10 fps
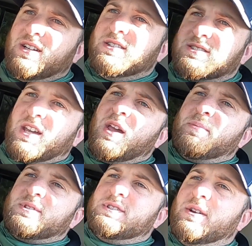Let's keep
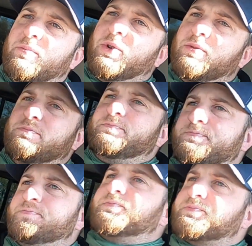it simple.
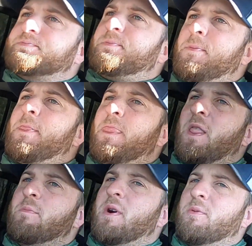
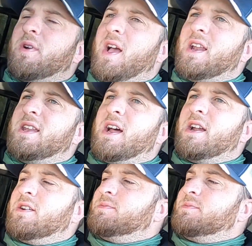But we're headed down here.